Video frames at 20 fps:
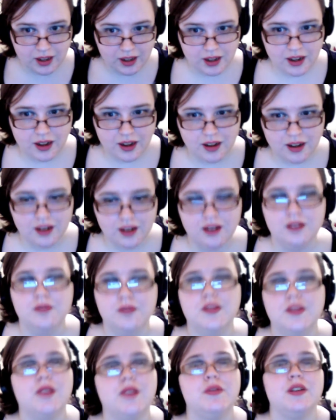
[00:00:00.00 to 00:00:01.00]
I
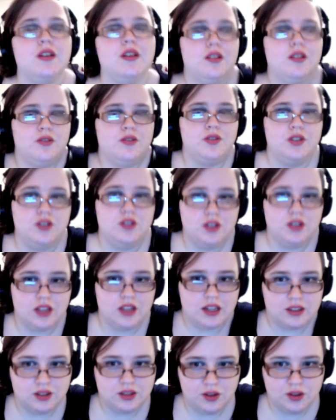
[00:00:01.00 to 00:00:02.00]
mean, if you do that,
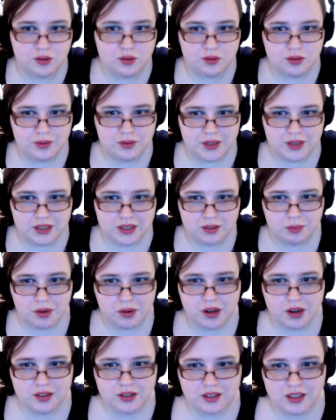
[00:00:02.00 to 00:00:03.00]
that's cool. I mean, it's your
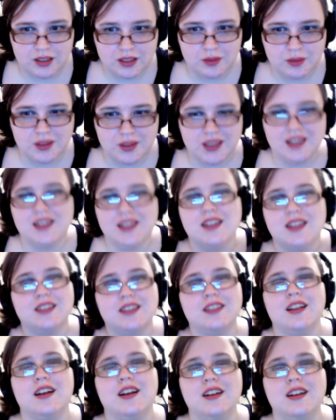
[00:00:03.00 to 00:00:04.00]
process, but that's
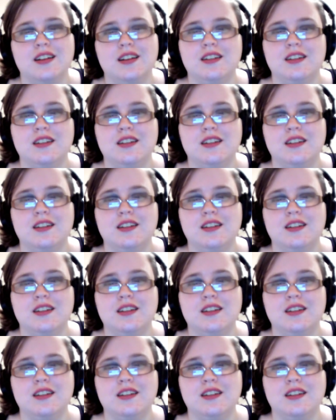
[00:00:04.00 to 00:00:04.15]
not.